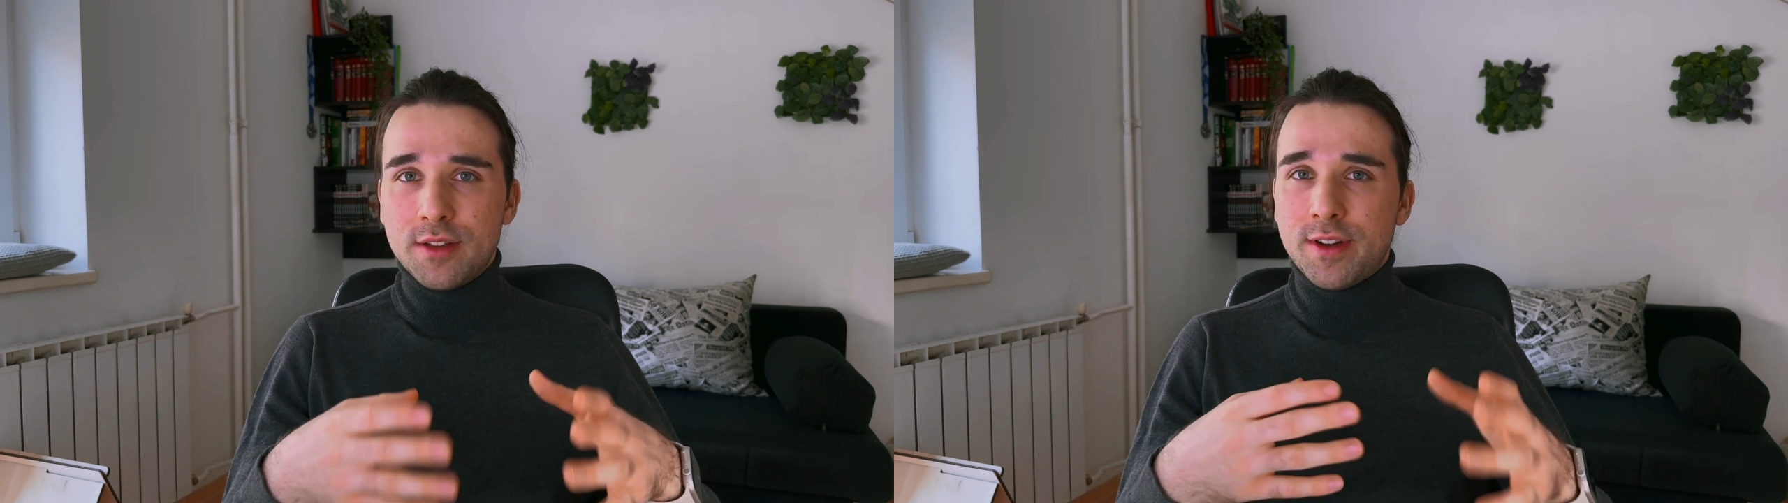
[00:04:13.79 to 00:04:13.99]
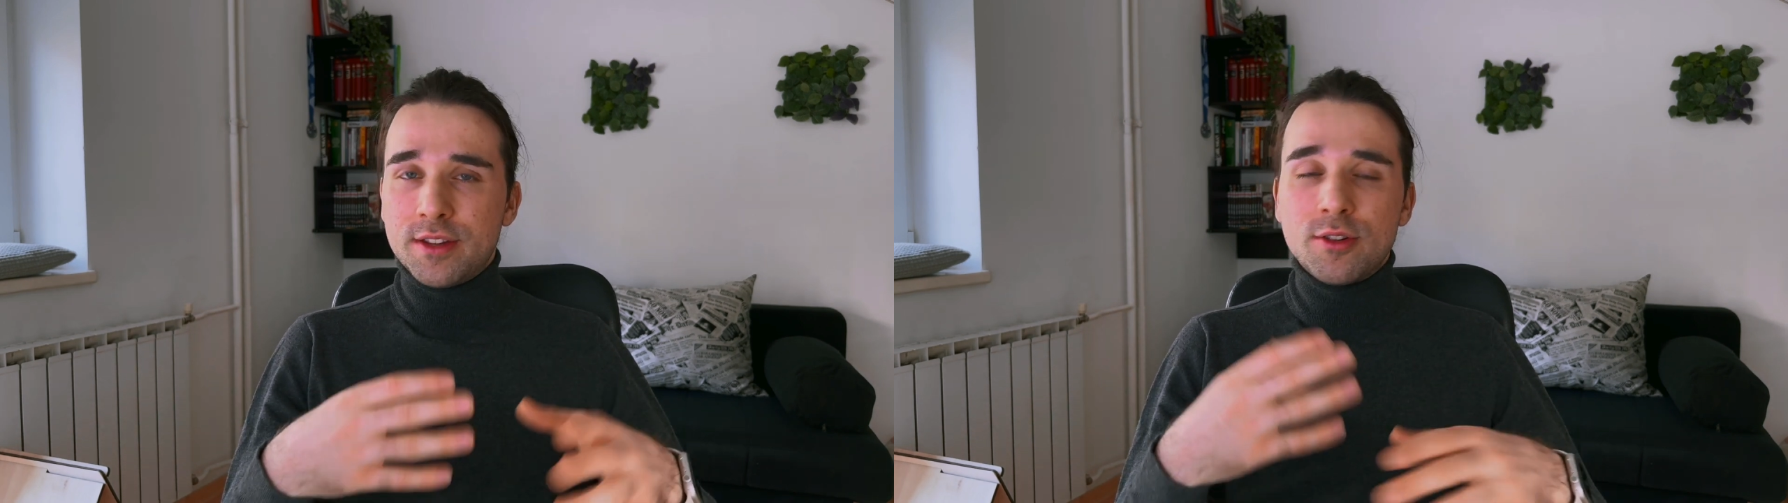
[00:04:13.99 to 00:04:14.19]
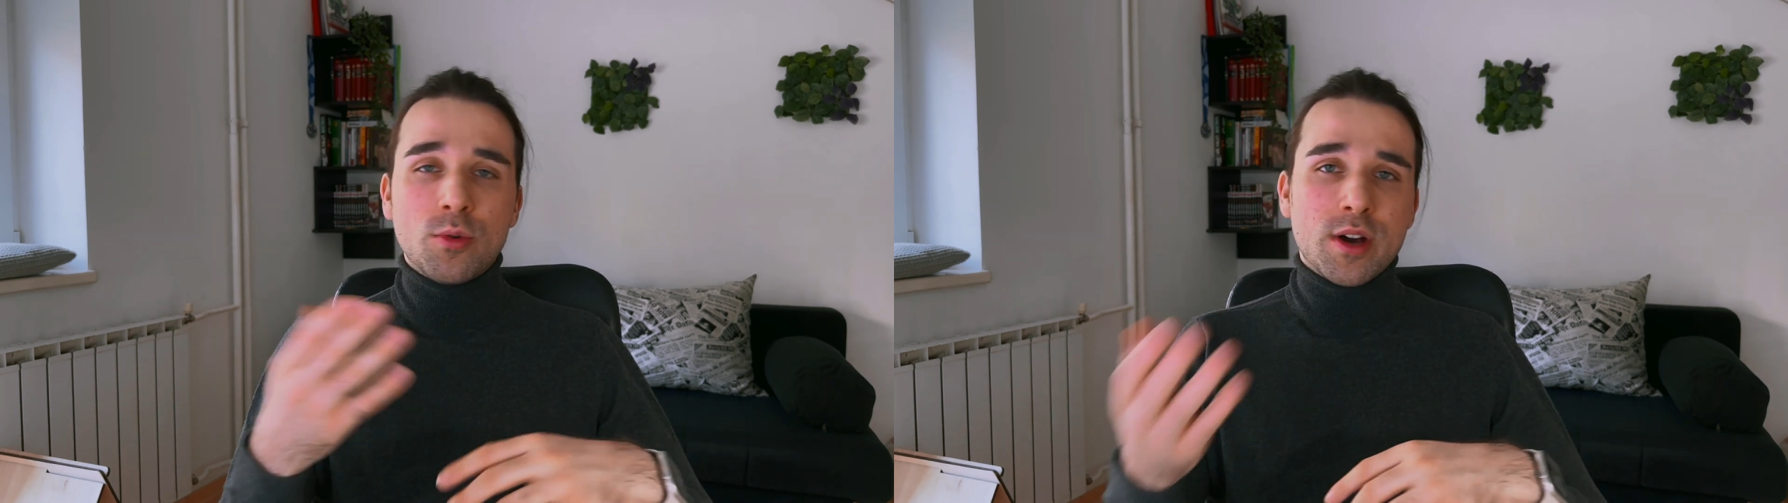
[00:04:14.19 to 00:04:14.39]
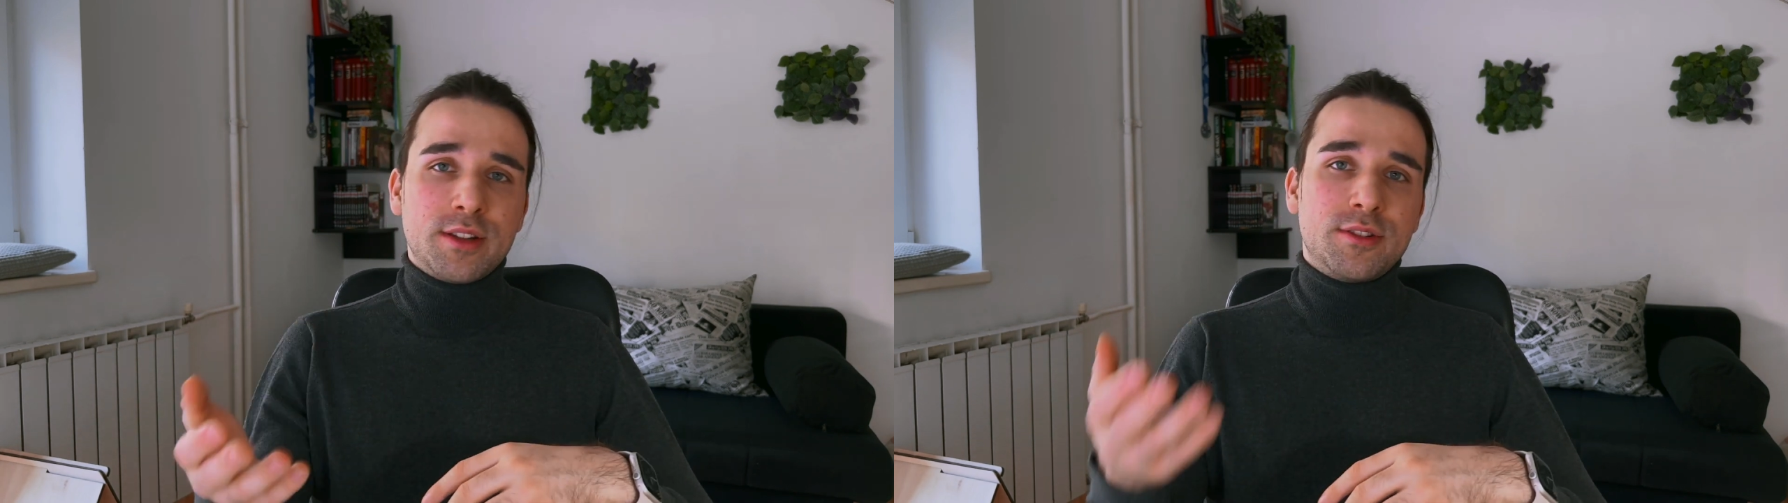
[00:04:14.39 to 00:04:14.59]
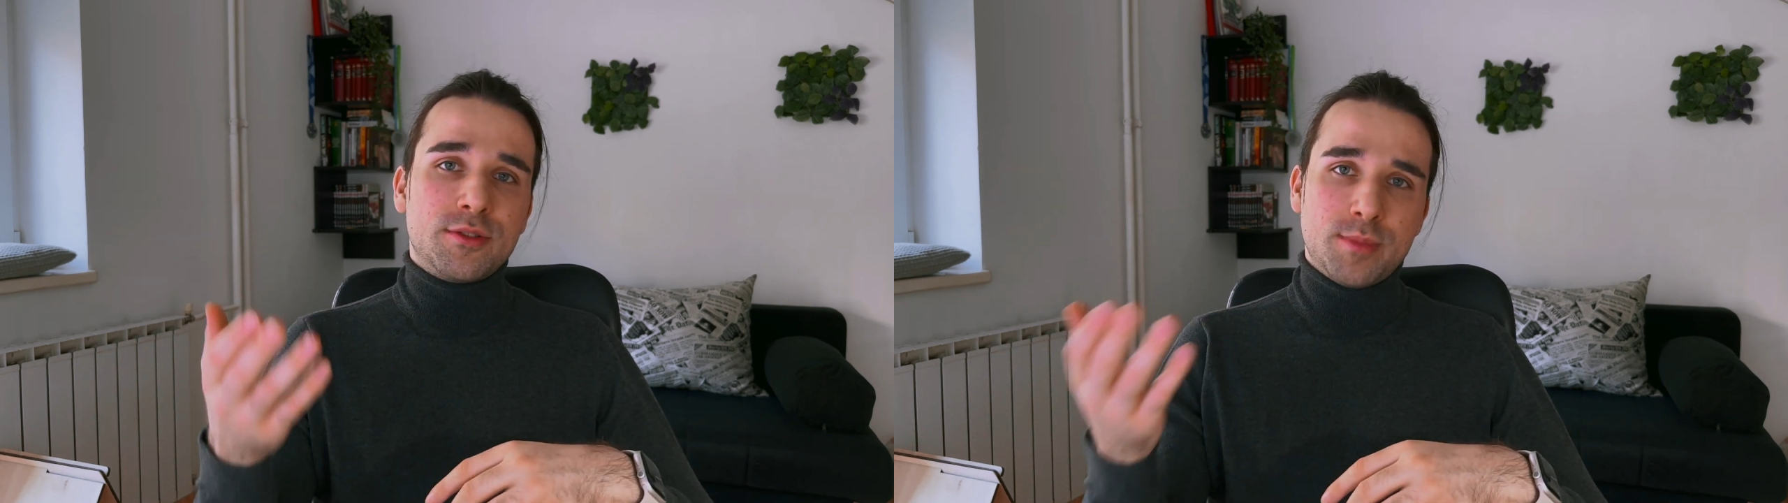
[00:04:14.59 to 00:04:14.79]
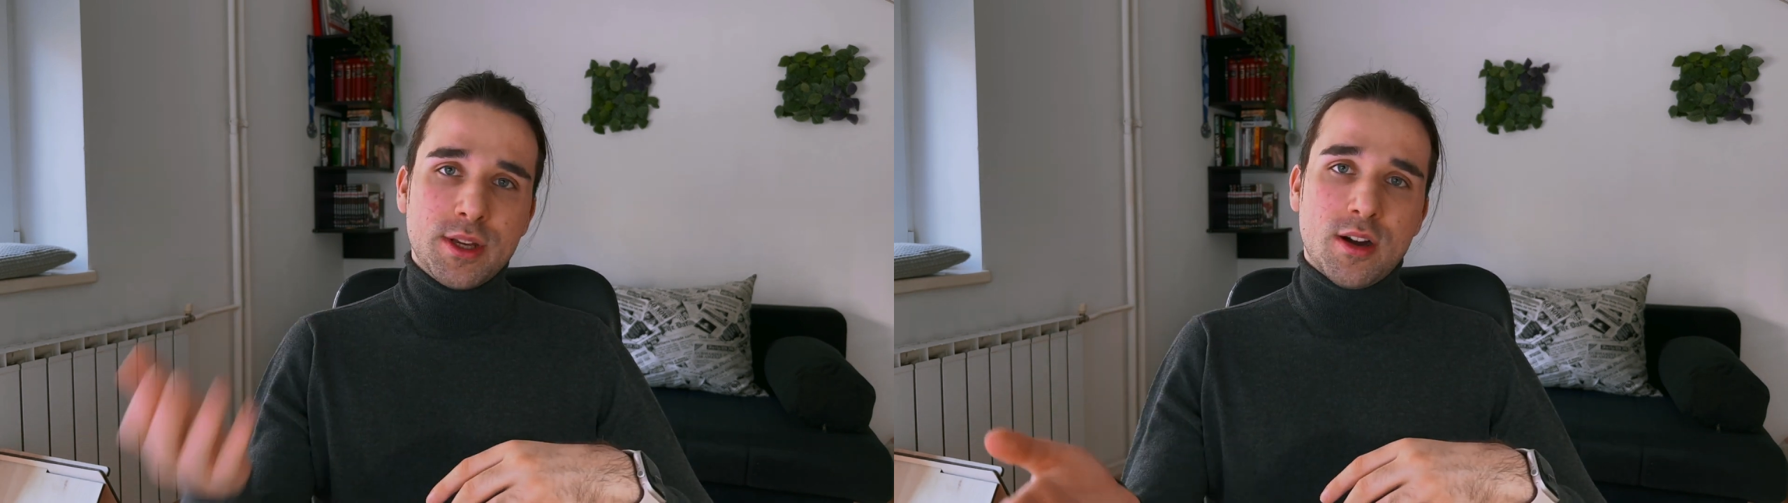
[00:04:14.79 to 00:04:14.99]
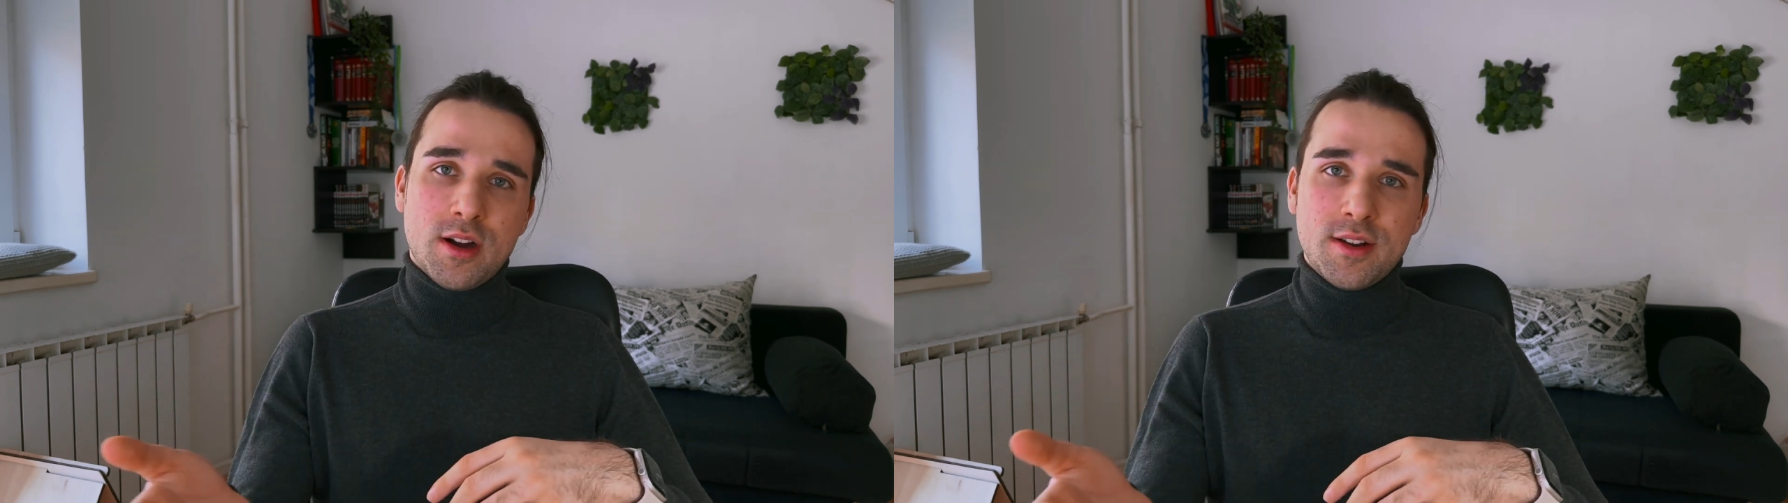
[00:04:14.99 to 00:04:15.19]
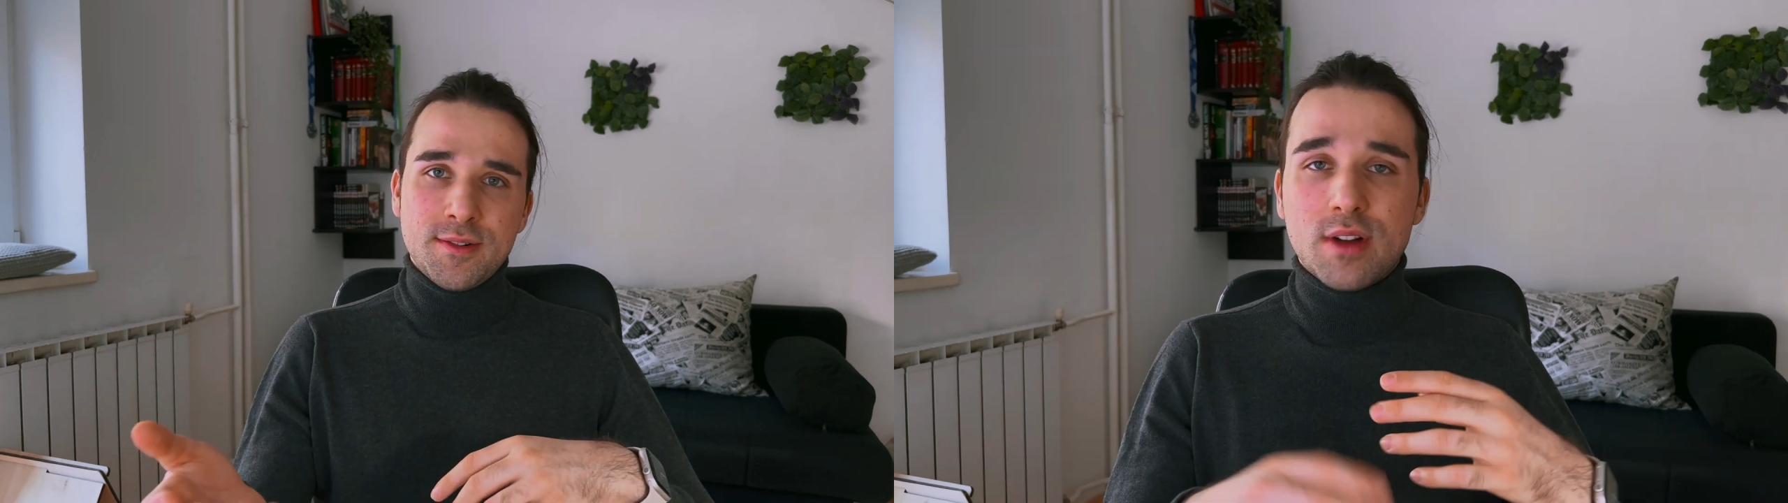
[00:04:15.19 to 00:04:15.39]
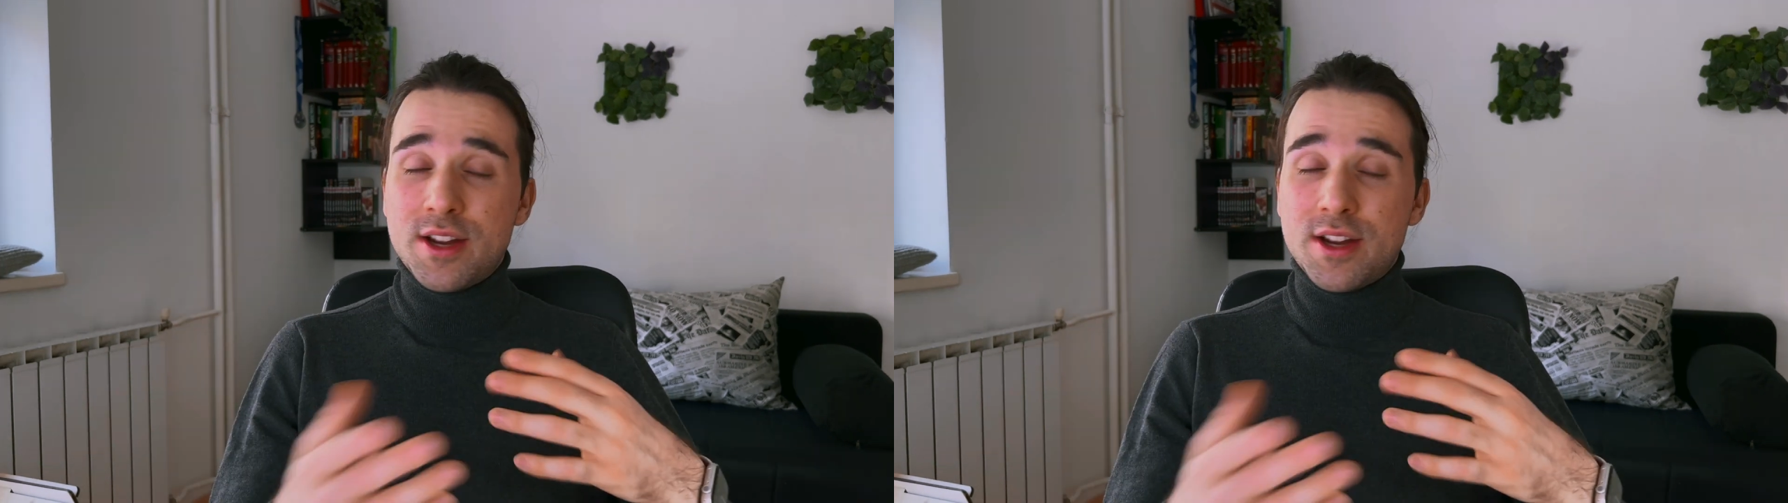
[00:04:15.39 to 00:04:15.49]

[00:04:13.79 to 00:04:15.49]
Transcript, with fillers: if I don't want it to be on,